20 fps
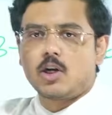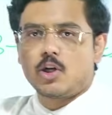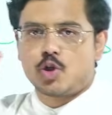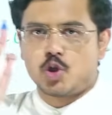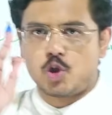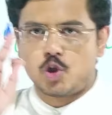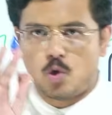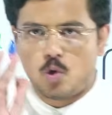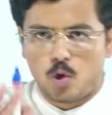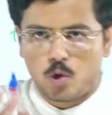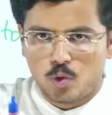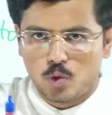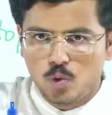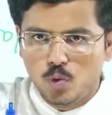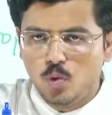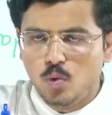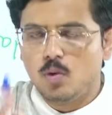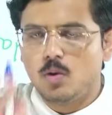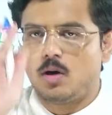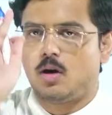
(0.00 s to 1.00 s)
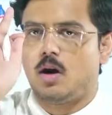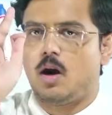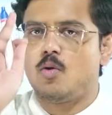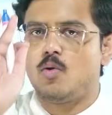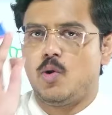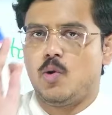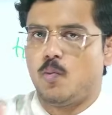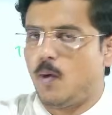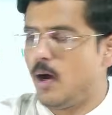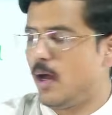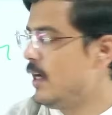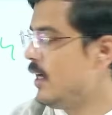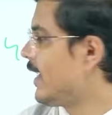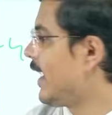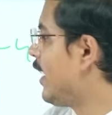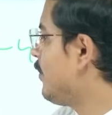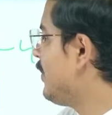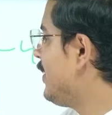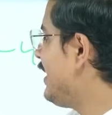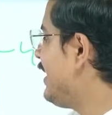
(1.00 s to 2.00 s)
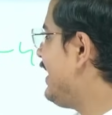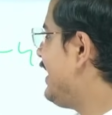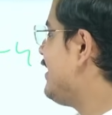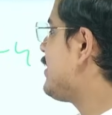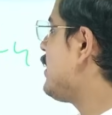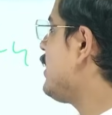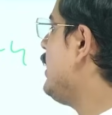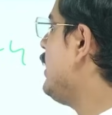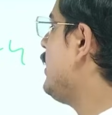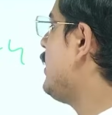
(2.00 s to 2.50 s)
assure you, round one can be easily